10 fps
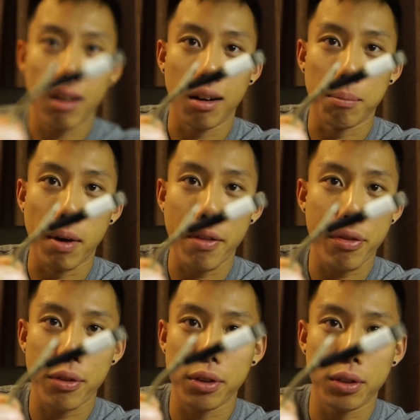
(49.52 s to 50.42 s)
a month,
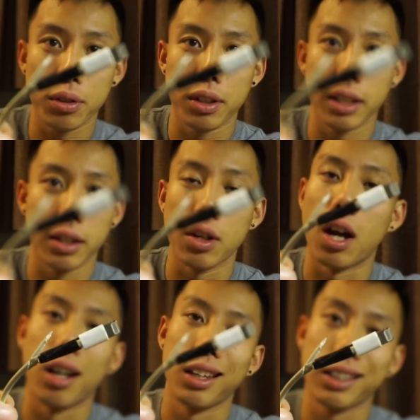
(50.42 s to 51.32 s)
like
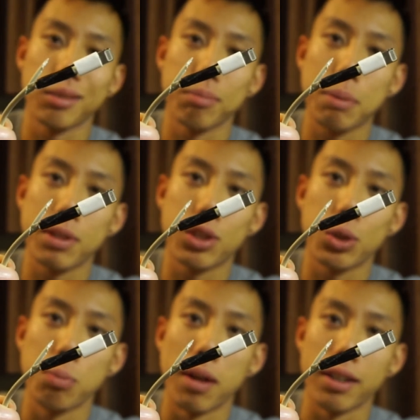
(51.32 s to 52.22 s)
nah, like maybe
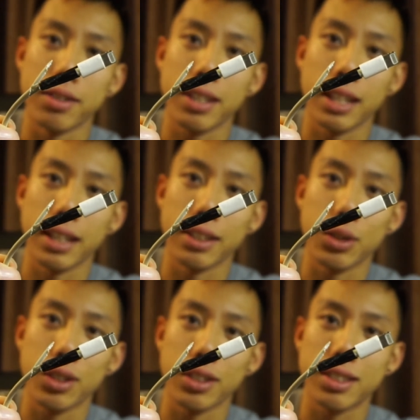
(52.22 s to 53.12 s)
2 months, and
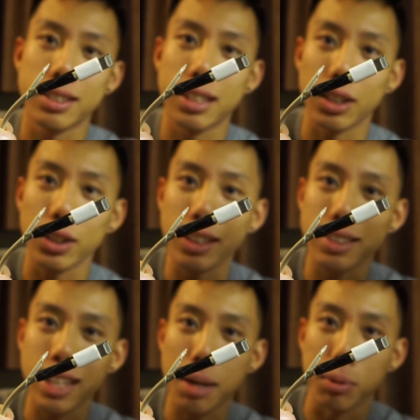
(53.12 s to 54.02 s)
you can look at
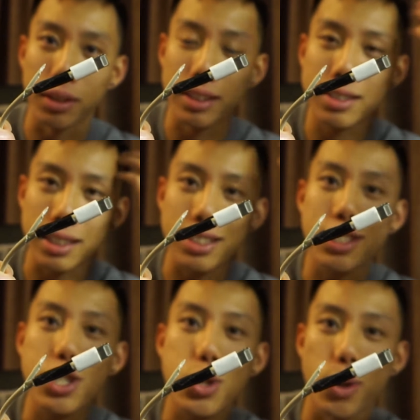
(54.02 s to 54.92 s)
this cable. It's
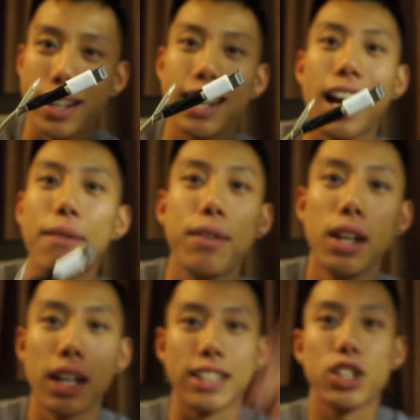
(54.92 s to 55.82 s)
destroyed, and I'm.
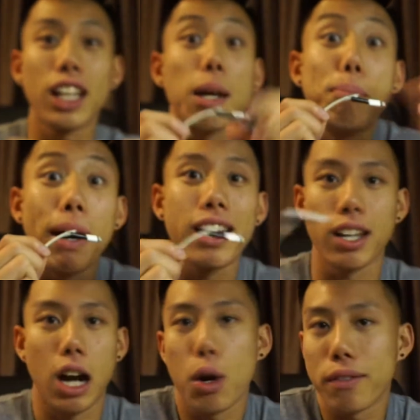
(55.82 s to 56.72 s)
It's not like I'm biting
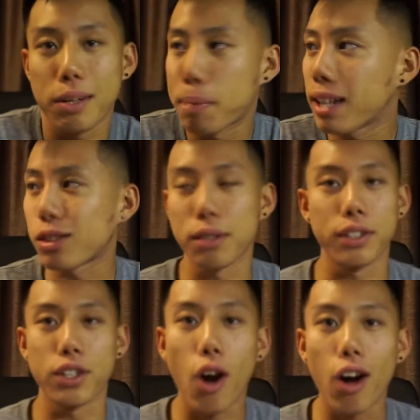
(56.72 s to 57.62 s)
on it. I don't have any pets. I don't
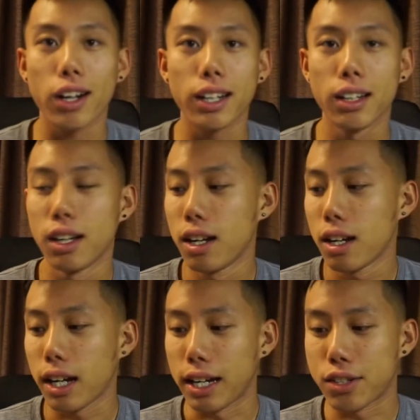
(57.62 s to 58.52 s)
have a dog.
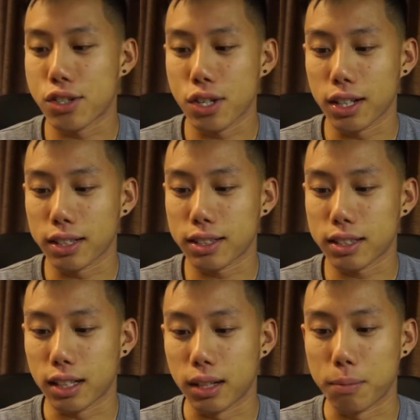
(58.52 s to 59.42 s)
It's just
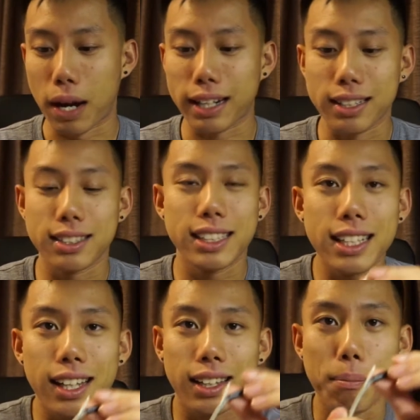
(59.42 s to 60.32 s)
I can
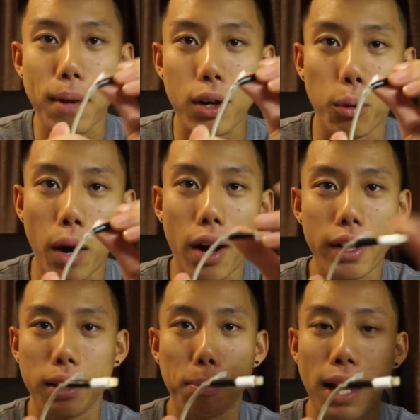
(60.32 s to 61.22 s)
see like the metal
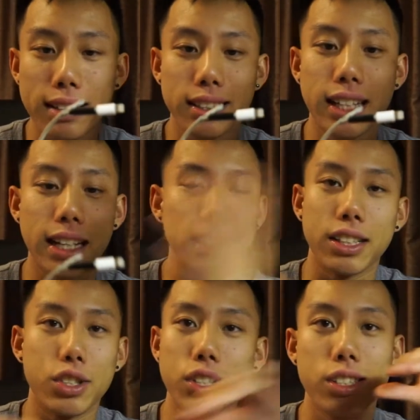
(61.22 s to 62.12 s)
wiring, the plastic casing
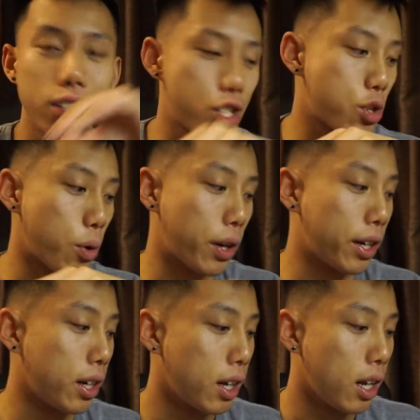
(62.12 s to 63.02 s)
is just
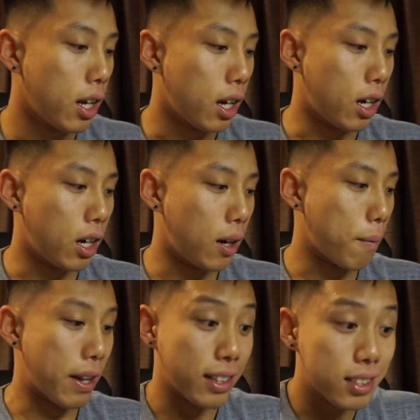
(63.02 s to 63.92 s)
destroyed.
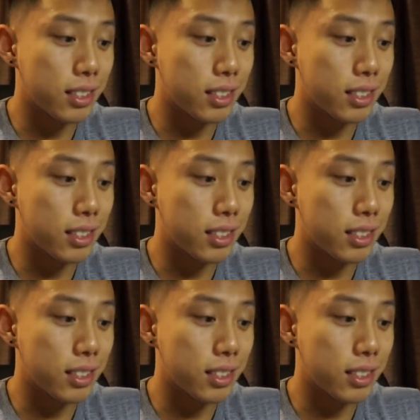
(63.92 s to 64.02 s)
And this